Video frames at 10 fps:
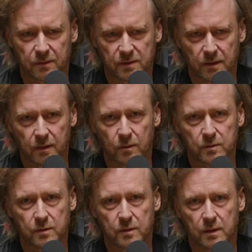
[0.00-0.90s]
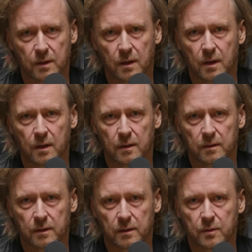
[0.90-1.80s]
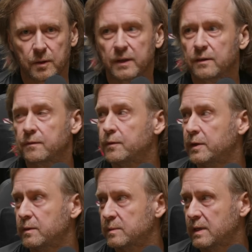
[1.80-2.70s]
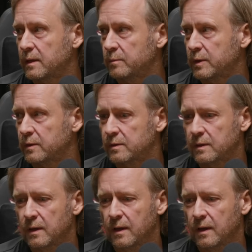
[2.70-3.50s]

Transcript: I would say also the creative freedom side, because